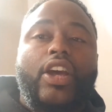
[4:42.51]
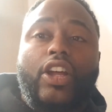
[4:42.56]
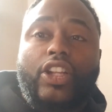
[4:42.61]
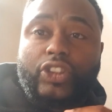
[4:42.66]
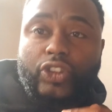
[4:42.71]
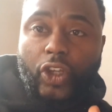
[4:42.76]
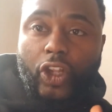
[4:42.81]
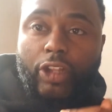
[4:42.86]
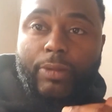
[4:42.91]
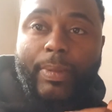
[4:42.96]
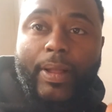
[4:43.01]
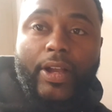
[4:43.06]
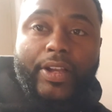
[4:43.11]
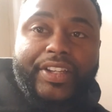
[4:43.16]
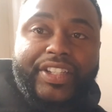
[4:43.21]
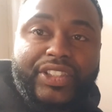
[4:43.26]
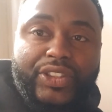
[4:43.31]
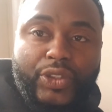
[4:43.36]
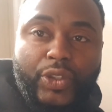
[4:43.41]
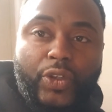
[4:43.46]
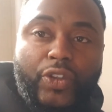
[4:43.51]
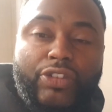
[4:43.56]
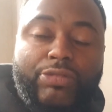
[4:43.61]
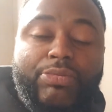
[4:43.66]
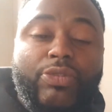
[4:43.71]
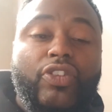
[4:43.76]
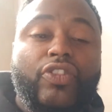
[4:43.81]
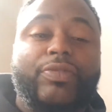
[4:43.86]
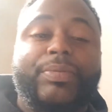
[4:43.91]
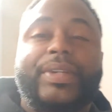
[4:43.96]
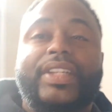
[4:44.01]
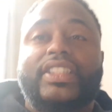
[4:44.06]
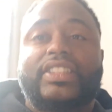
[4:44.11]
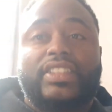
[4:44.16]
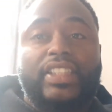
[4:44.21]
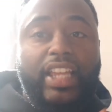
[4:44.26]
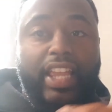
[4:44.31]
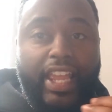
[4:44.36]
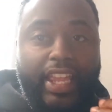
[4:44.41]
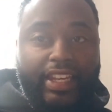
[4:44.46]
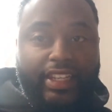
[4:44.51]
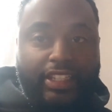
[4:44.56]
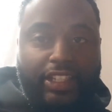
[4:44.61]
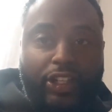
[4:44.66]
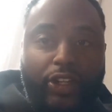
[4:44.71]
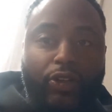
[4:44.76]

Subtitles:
It's all about controlled movements and,